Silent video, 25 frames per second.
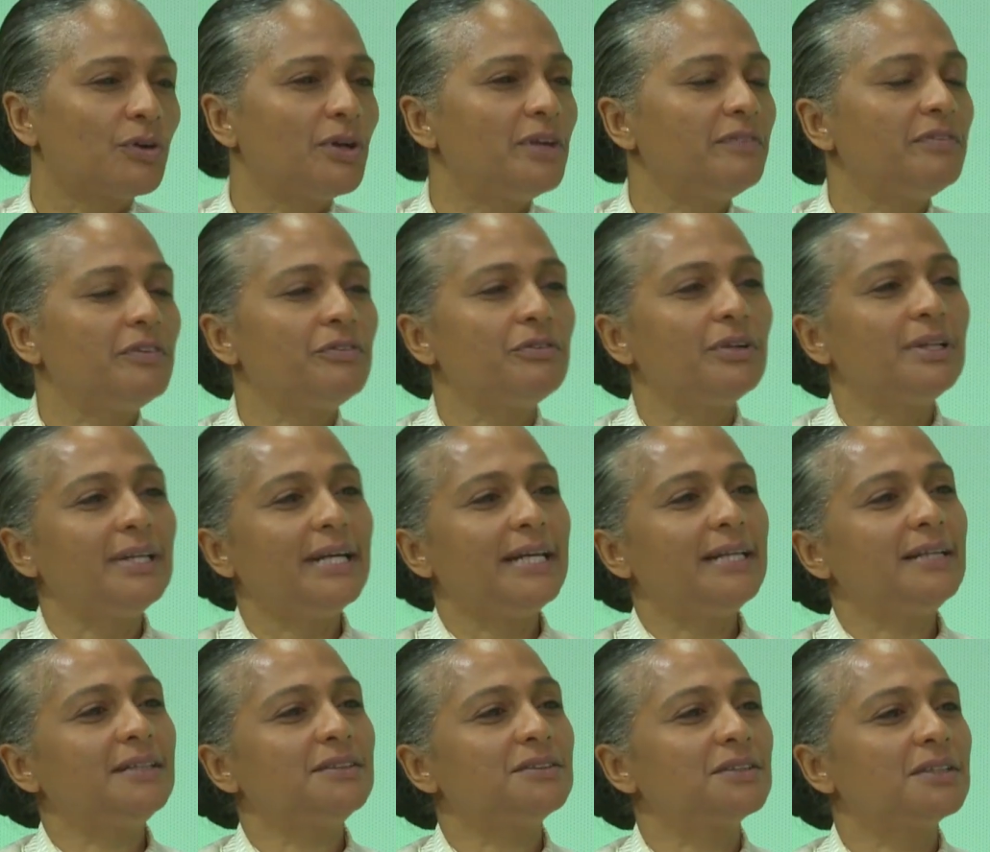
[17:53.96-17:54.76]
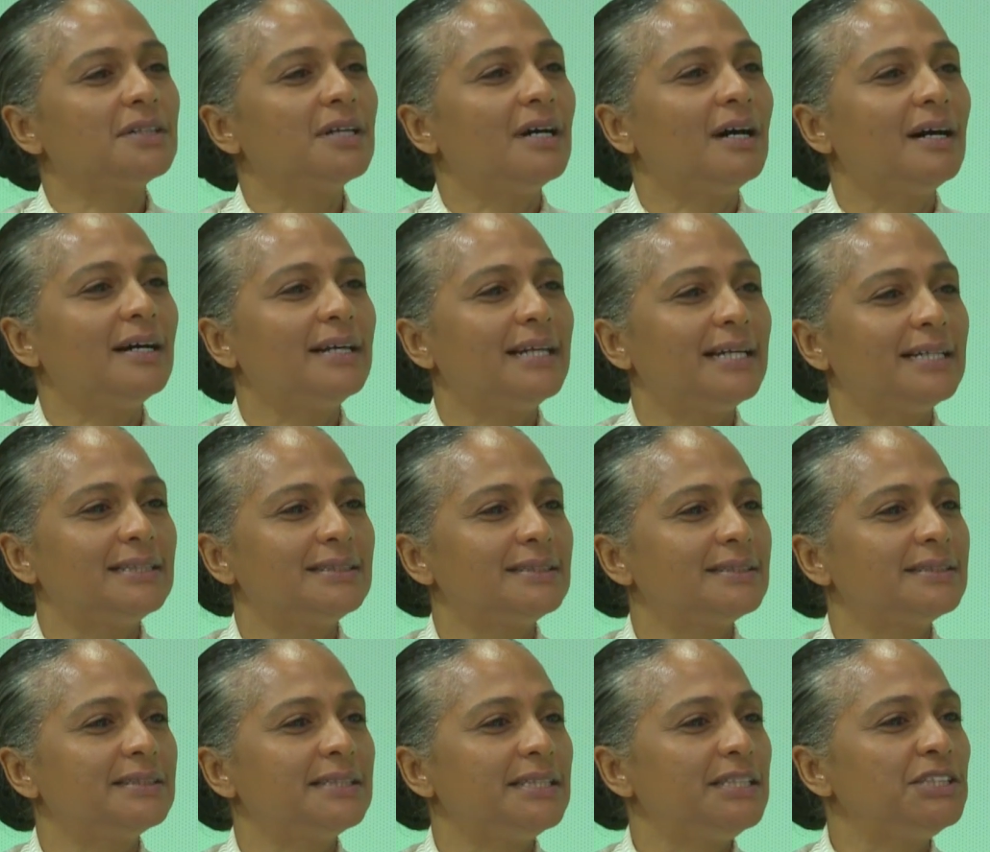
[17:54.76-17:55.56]
Or even relating yeah. to God
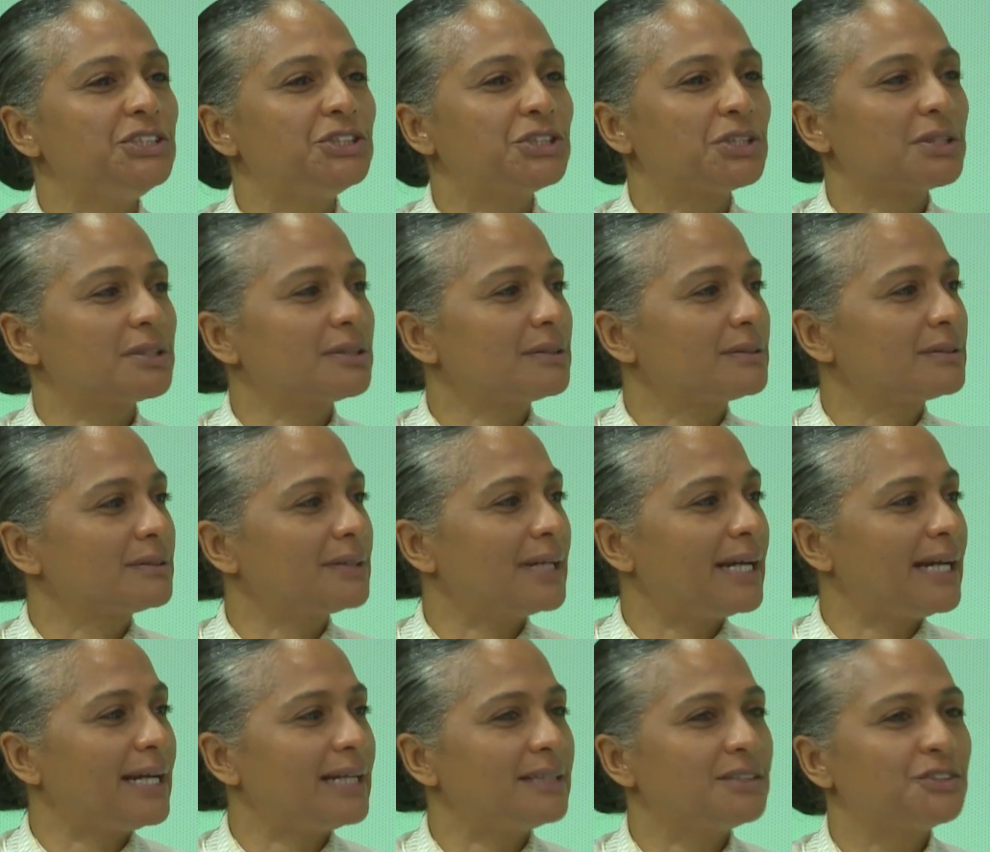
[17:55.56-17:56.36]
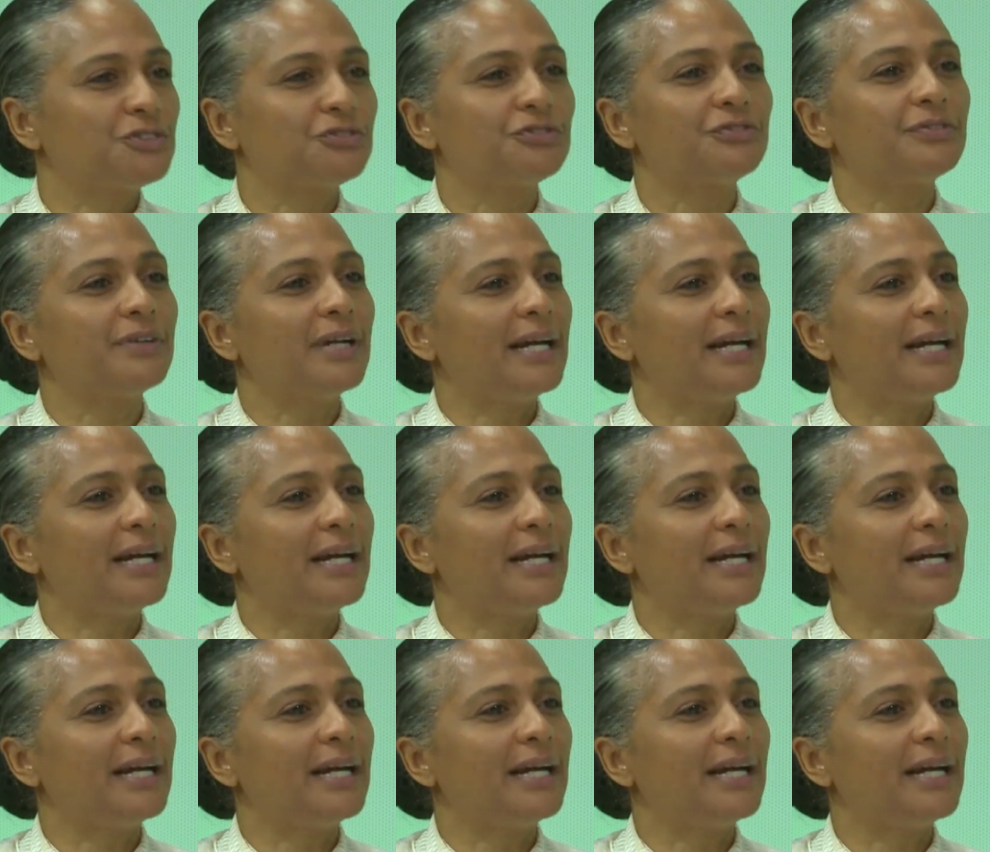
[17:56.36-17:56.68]
as teacher, as exactly.